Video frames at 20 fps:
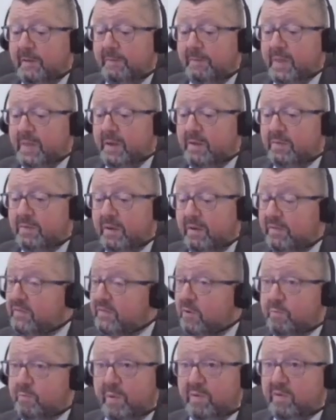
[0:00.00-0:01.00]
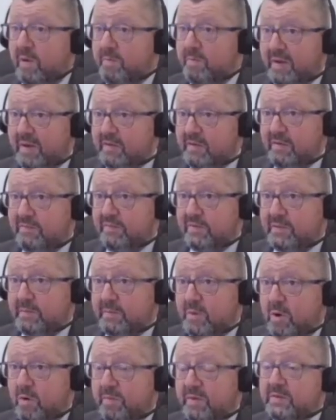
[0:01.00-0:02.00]
They're super competitive at the
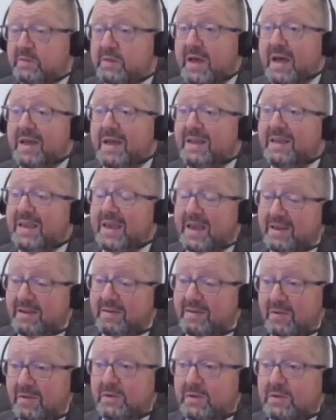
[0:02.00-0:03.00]
moment, and again,